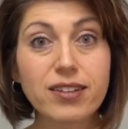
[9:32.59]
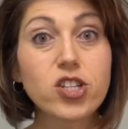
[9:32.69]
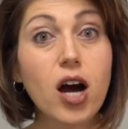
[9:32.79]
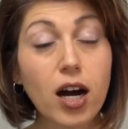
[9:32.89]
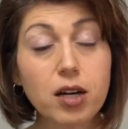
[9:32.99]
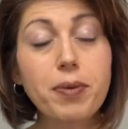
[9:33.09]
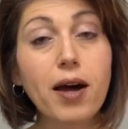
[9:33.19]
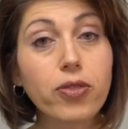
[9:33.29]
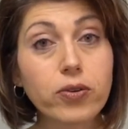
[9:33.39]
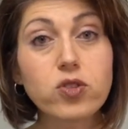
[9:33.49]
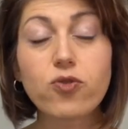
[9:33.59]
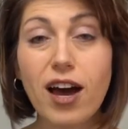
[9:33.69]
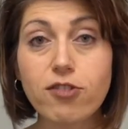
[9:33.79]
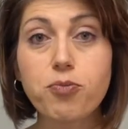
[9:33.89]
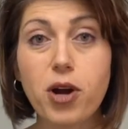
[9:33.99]
Talk about those
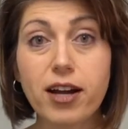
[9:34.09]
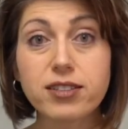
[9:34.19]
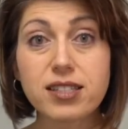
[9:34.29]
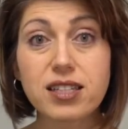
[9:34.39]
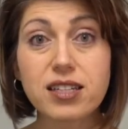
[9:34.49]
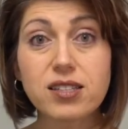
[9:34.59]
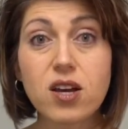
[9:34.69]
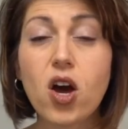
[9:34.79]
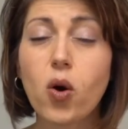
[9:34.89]
5 practices.